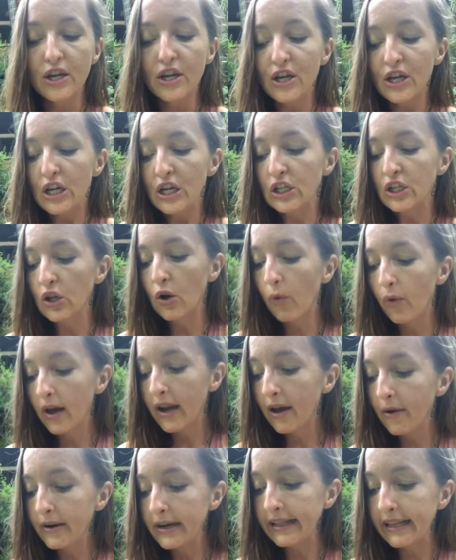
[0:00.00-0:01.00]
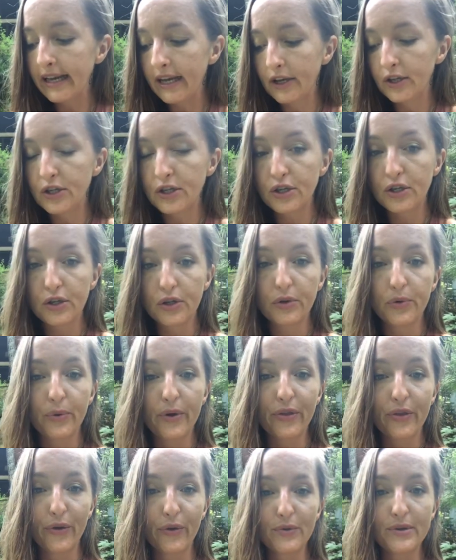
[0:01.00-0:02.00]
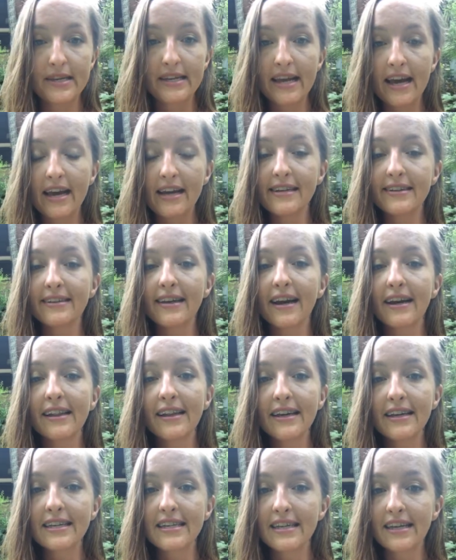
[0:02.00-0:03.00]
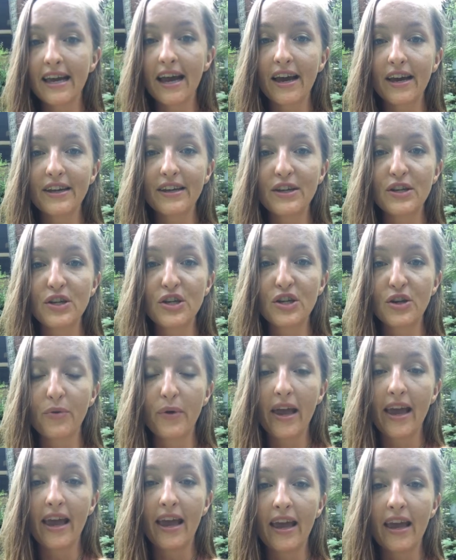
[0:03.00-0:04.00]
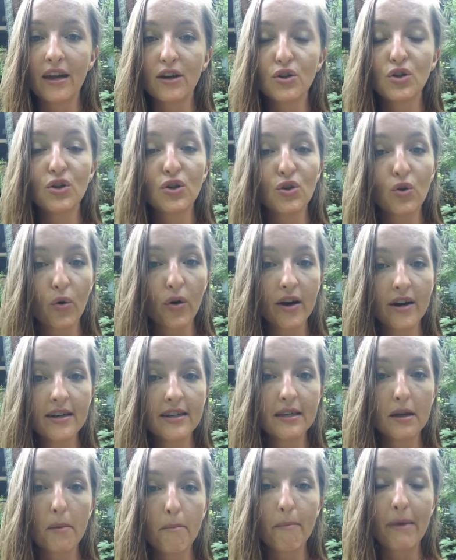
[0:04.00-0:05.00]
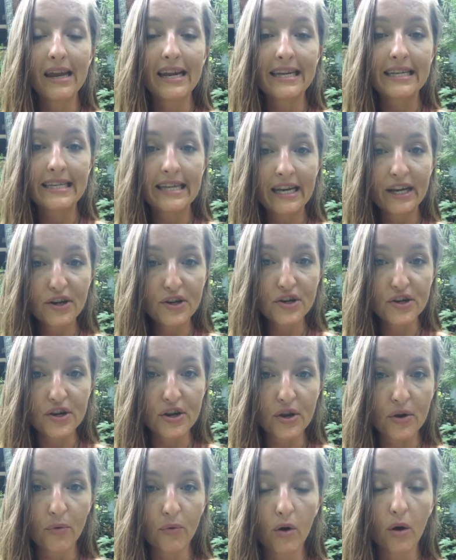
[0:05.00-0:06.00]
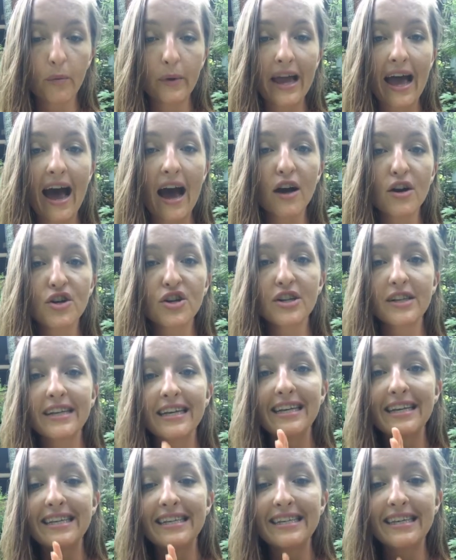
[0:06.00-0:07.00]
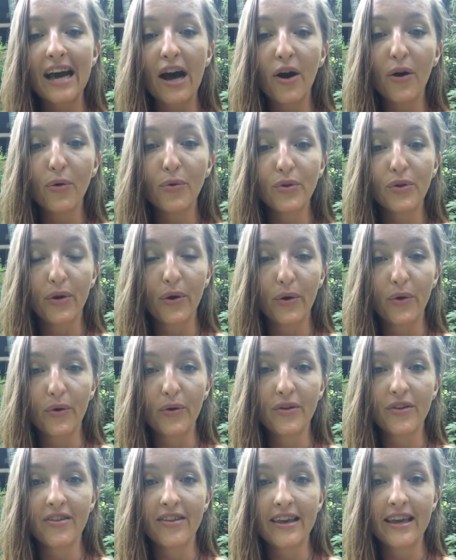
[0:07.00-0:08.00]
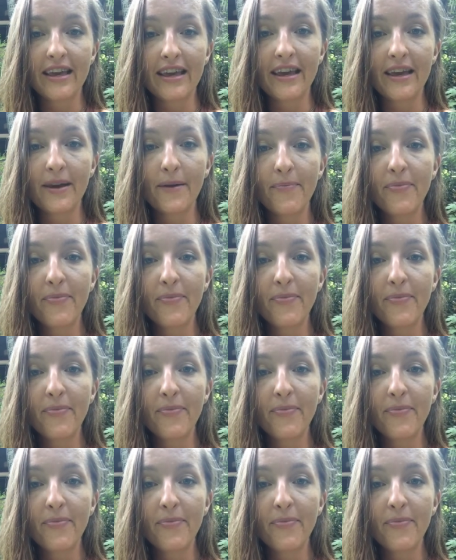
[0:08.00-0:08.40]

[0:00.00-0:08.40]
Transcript: So what I would like to do with you today is I'd like to get into a short meditation where we actually download the